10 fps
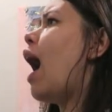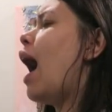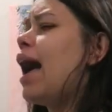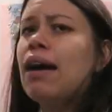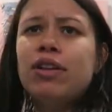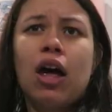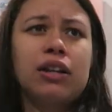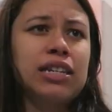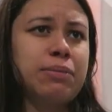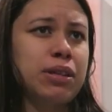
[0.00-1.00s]
I have a lot
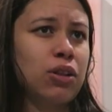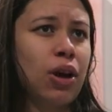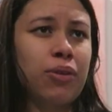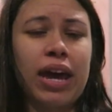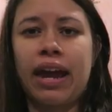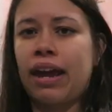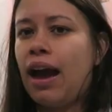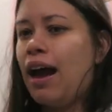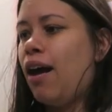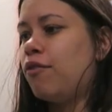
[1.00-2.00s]
of types of clothing,
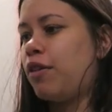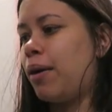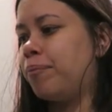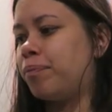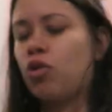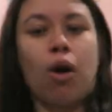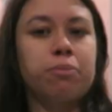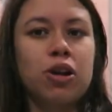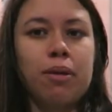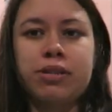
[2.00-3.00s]
from
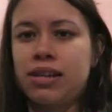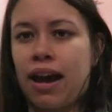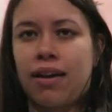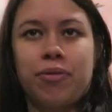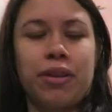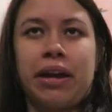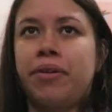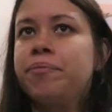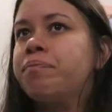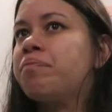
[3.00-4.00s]
crop tops to
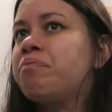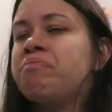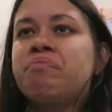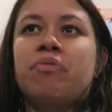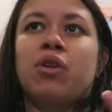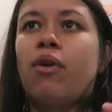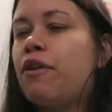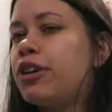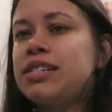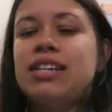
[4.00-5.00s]
like
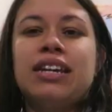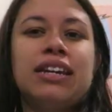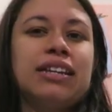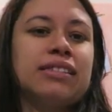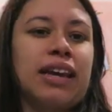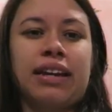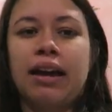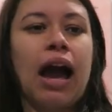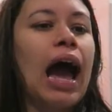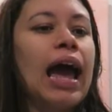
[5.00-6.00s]
graphic tees. Like,
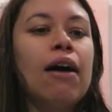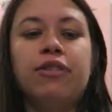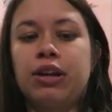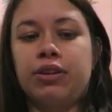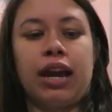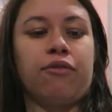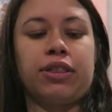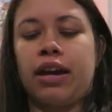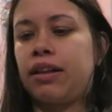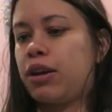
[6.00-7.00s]
I have literally
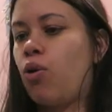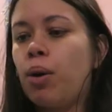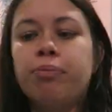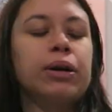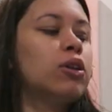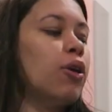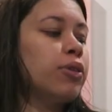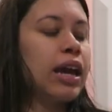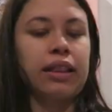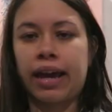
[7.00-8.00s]
everything, like corporate
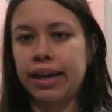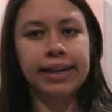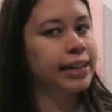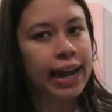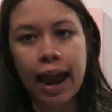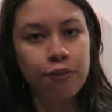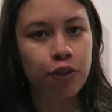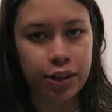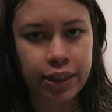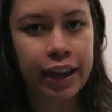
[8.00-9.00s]
clothing, like
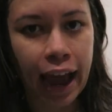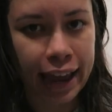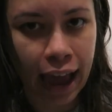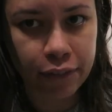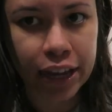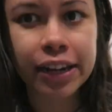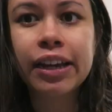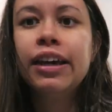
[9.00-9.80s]
everything, I have it.